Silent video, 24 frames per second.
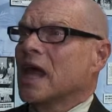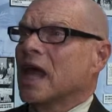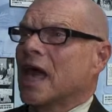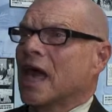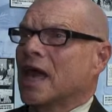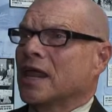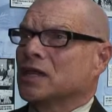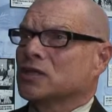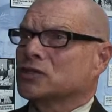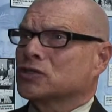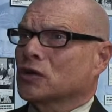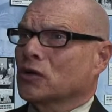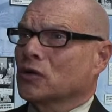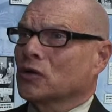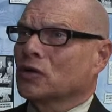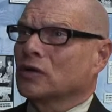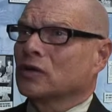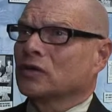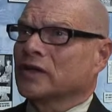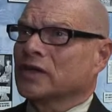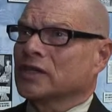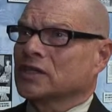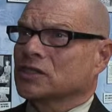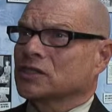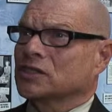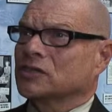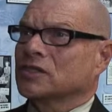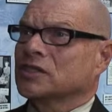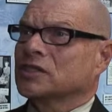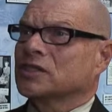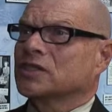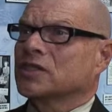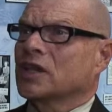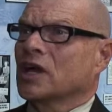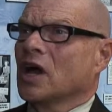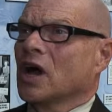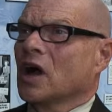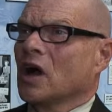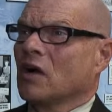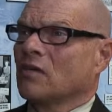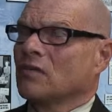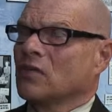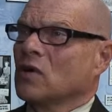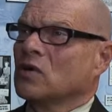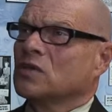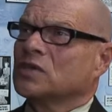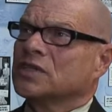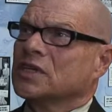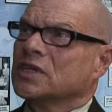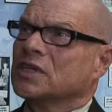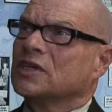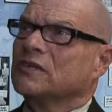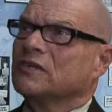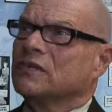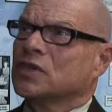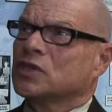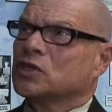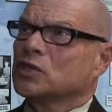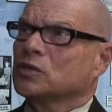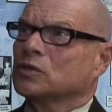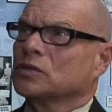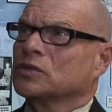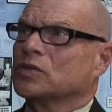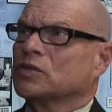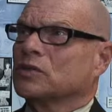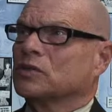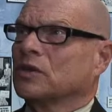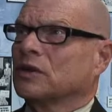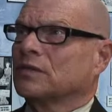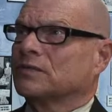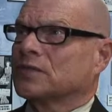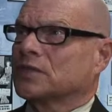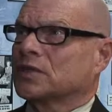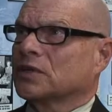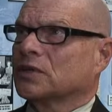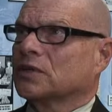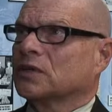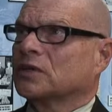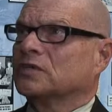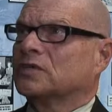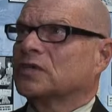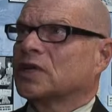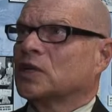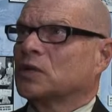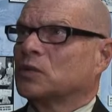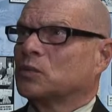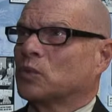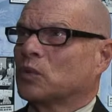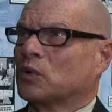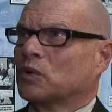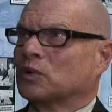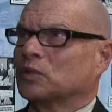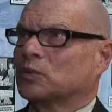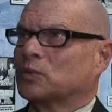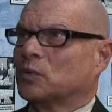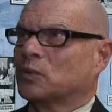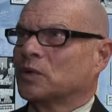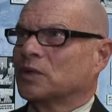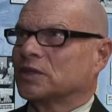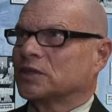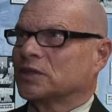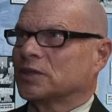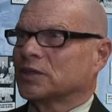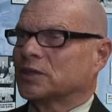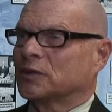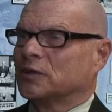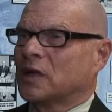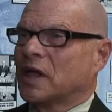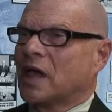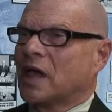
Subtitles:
And it's oral histories of those individuals who have served in World War II.